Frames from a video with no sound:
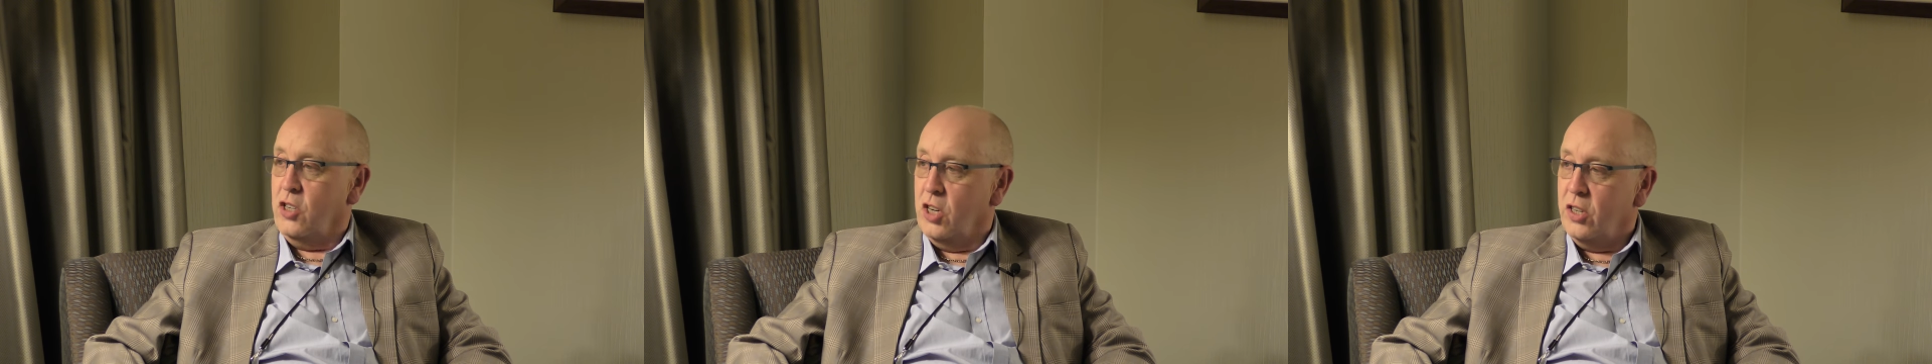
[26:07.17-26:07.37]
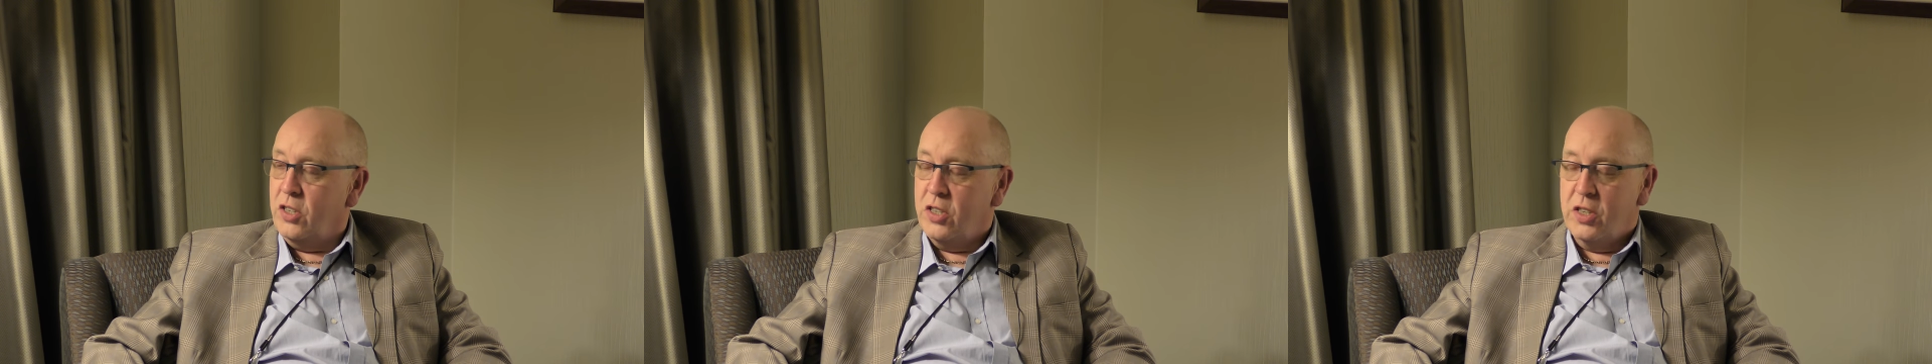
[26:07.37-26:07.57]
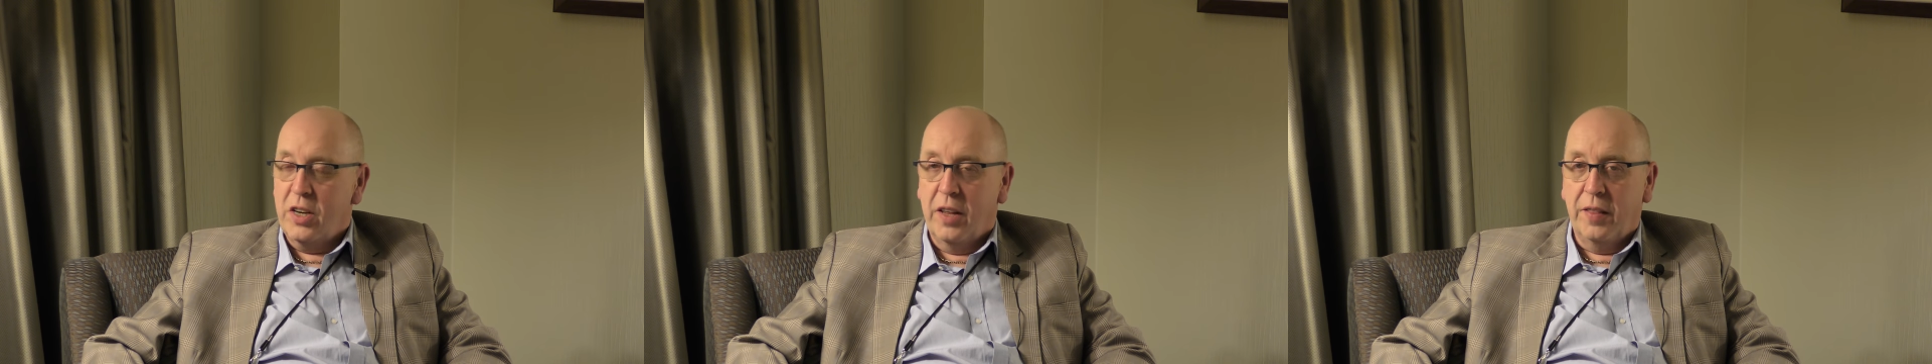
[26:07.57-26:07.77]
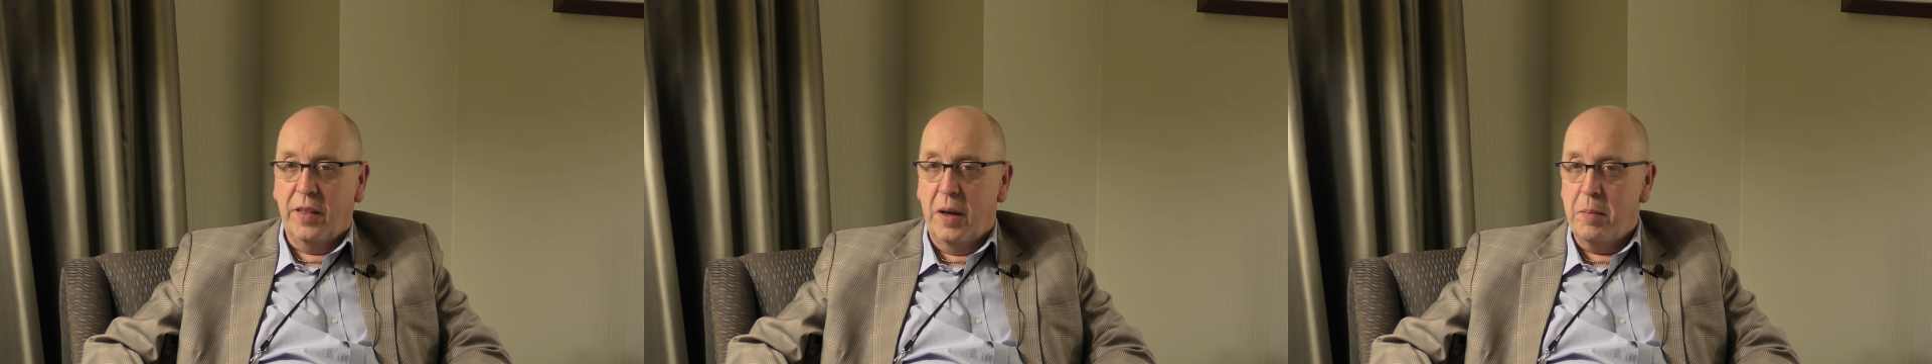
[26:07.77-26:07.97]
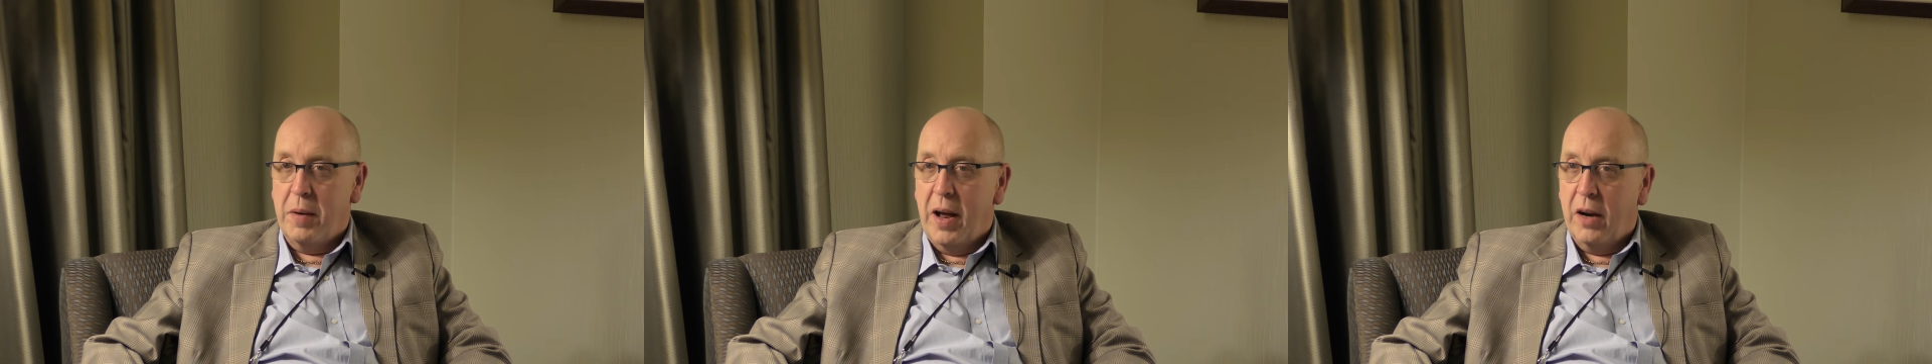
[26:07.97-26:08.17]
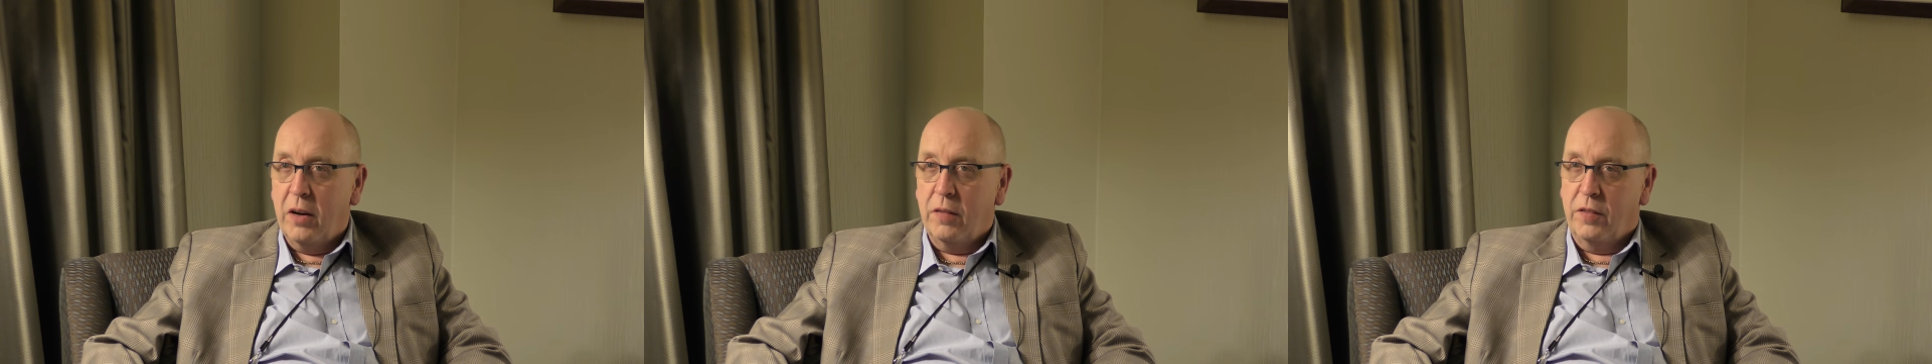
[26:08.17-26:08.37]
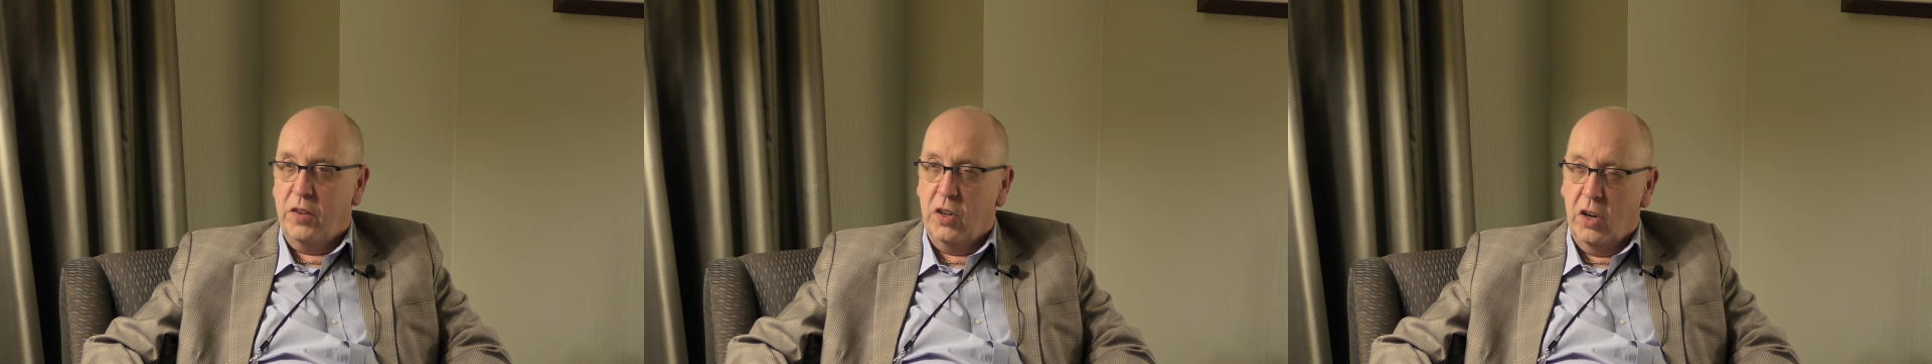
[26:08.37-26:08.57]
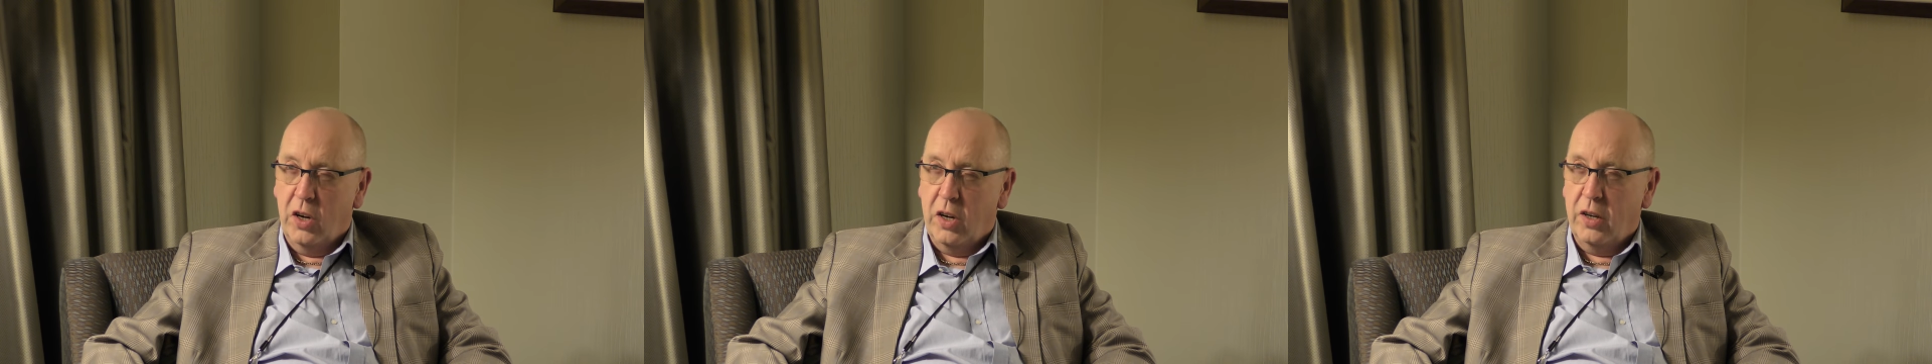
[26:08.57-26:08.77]
Just the amount of
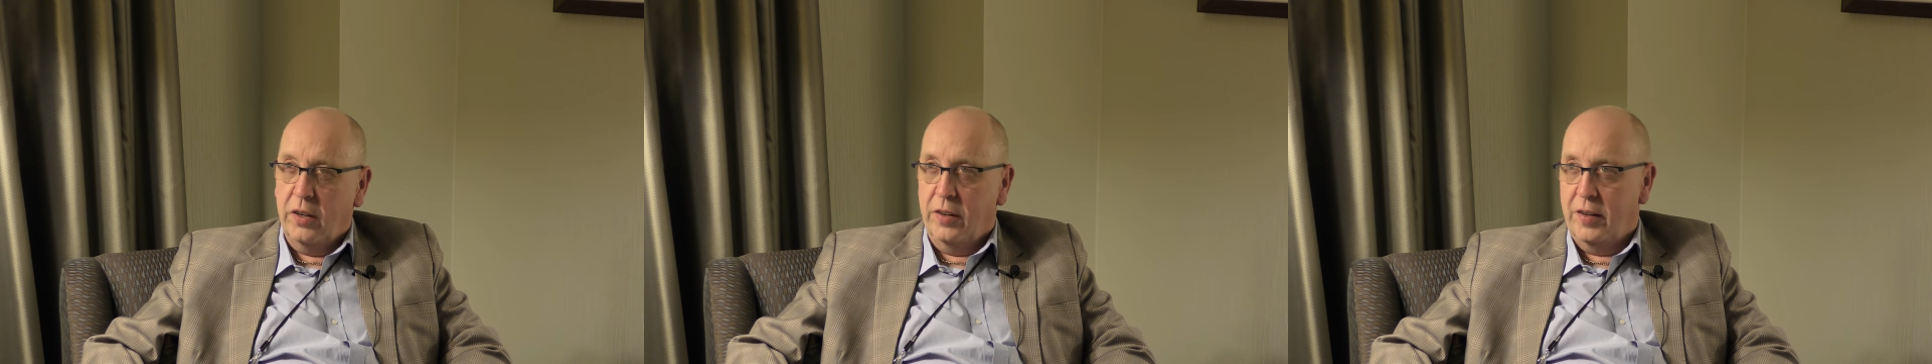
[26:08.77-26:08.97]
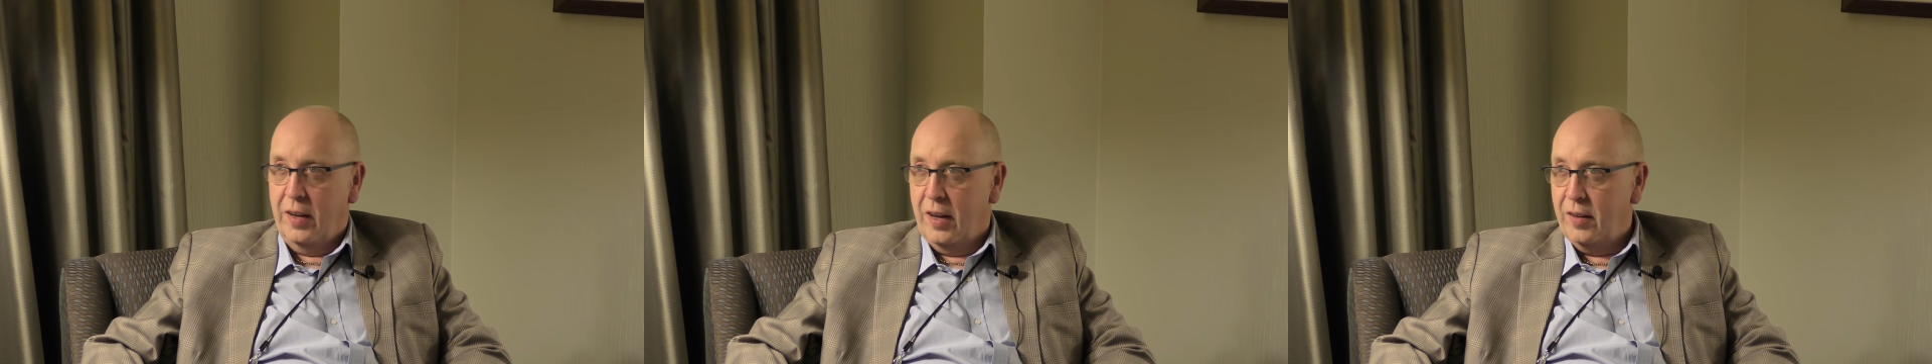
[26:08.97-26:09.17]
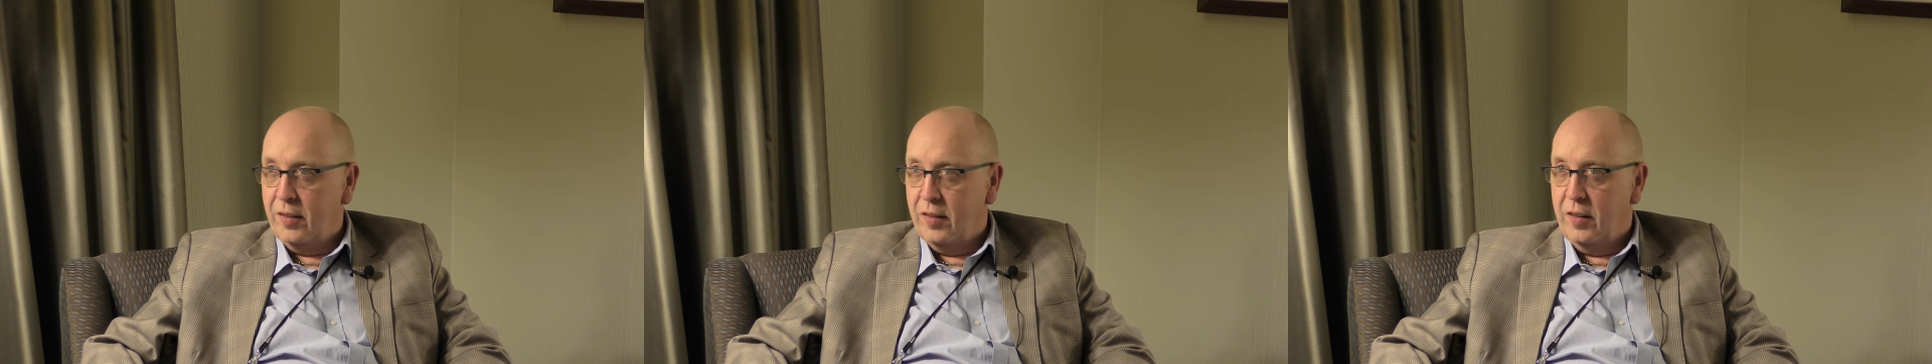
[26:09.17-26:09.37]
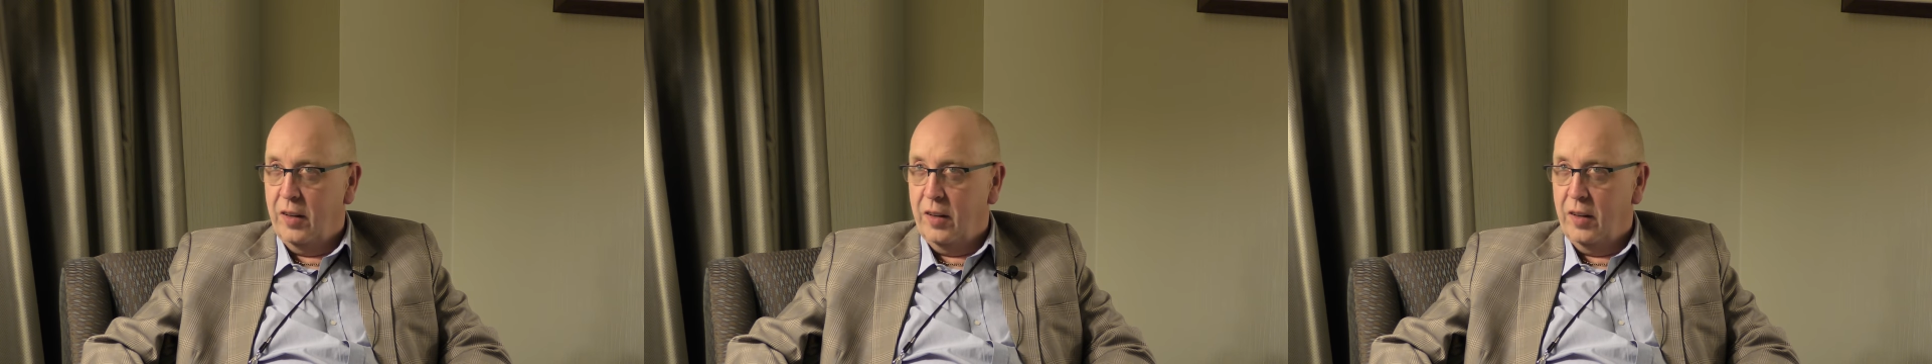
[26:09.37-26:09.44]
dirt and dust